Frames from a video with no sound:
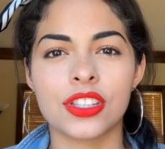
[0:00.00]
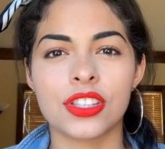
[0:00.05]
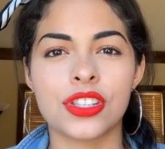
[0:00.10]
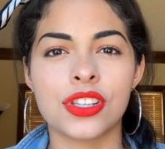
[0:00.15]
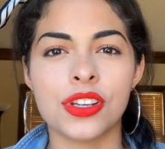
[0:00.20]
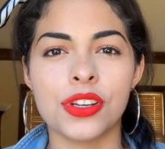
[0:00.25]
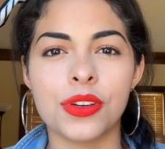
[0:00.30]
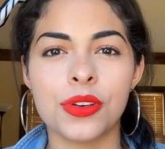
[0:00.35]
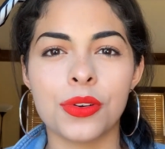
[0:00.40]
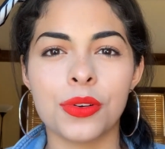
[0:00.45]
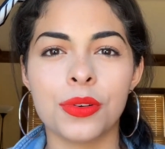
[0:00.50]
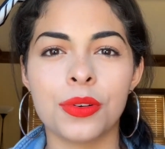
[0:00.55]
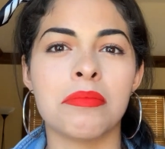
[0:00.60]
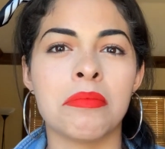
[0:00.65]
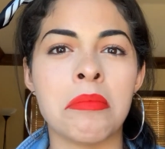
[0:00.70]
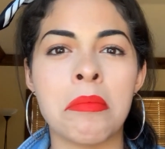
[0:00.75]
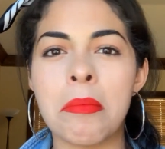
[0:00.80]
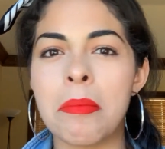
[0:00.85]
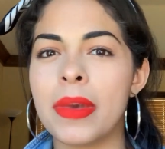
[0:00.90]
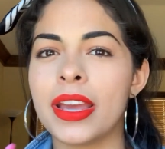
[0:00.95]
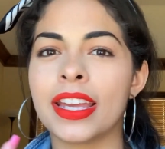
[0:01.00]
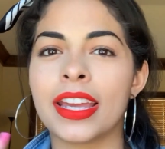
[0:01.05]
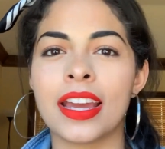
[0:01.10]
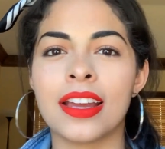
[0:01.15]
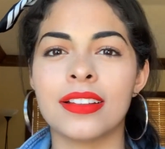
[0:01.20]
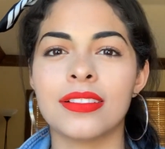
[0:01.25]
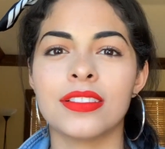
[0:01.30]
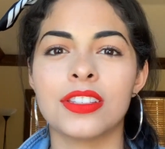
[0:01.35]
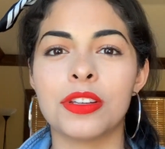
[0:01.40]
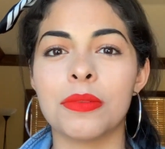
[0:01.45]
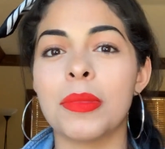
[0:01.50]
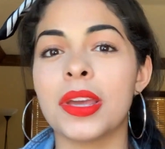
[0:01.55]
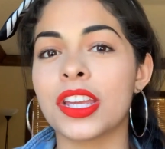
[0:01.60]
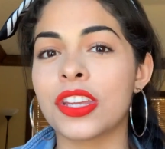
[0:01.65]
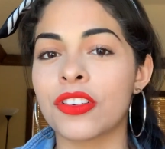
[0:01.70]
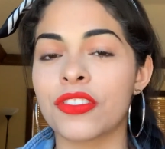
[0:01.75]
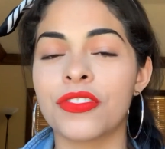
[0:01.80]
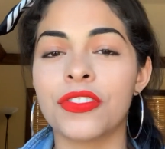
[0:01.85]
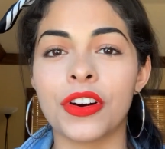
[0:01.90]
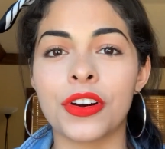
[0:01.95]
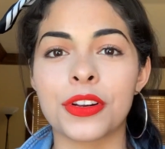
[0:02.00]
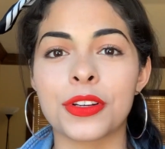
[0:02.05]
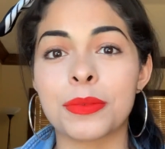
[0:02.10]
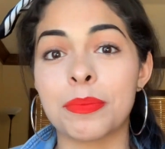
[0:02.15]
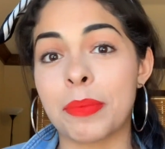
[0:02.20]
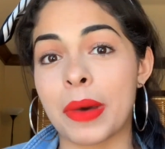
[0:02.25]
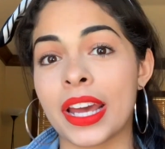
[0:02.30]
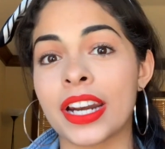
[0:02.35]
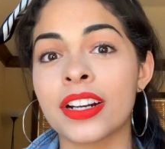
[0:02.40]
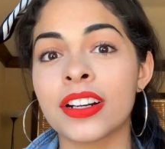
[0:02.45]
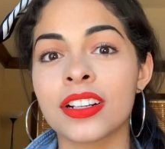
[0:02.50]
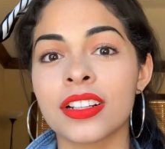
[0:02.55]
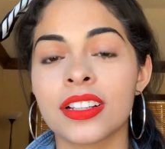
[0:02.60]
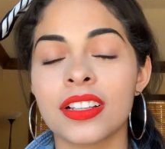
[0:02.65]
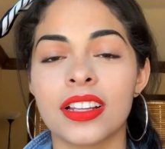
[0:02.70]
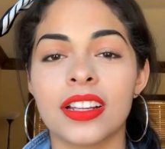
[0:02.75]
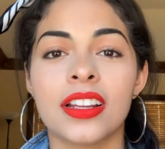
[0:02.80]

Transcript: to make your photos better.